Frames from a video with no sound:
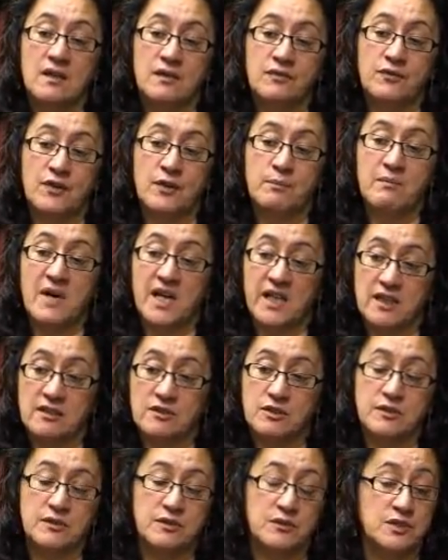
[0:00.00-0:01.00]
from
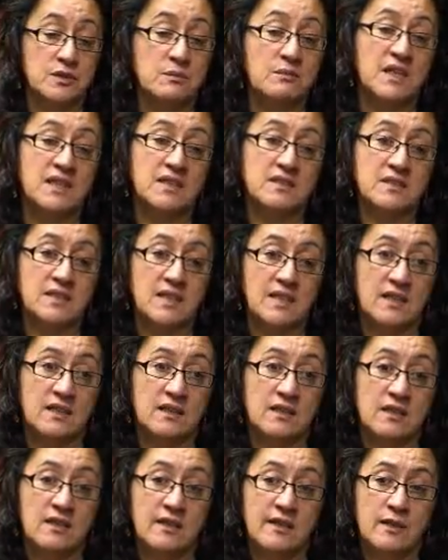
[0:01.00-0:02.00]
Maketu to
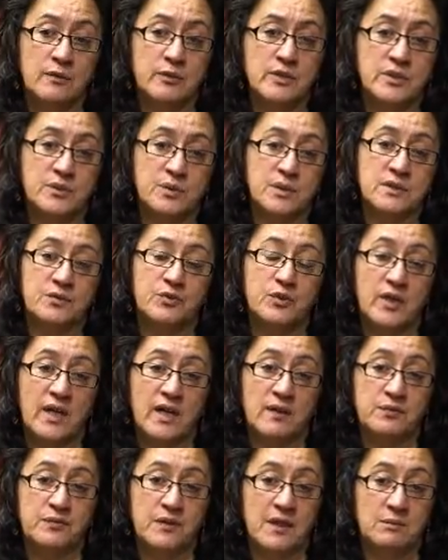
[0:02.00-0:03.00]
Marata, which was for our
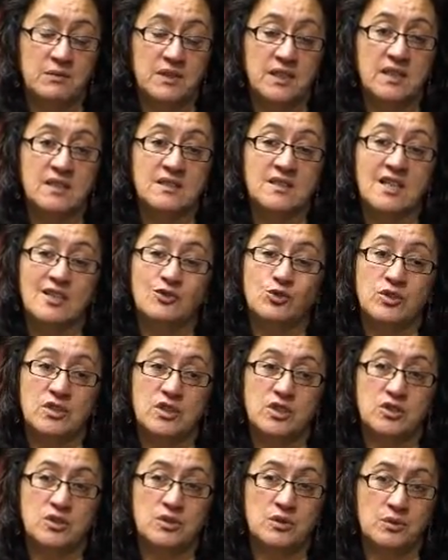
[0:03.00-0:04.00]
family as our
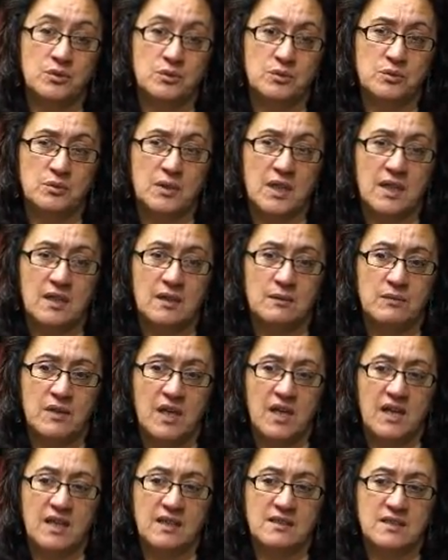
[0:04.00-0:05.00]
traditional
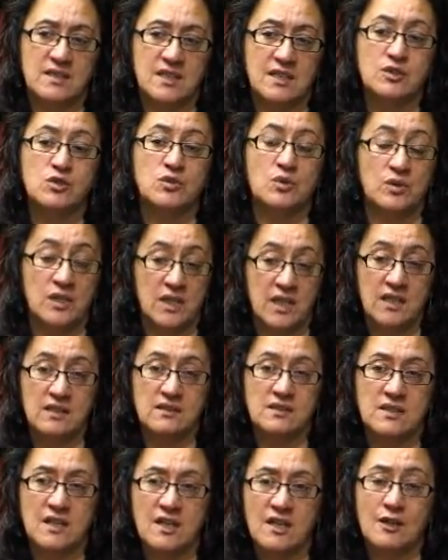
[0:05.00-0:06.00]
ancestral
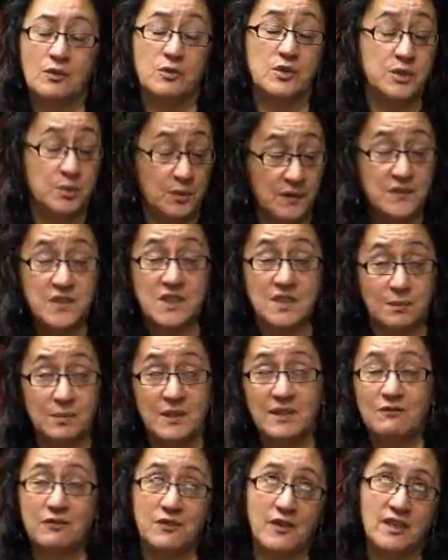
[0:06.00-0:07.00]
lands, which we've just
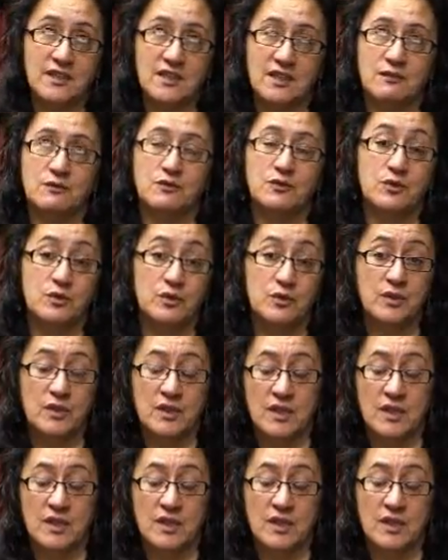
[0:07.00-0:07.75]
been fighting for.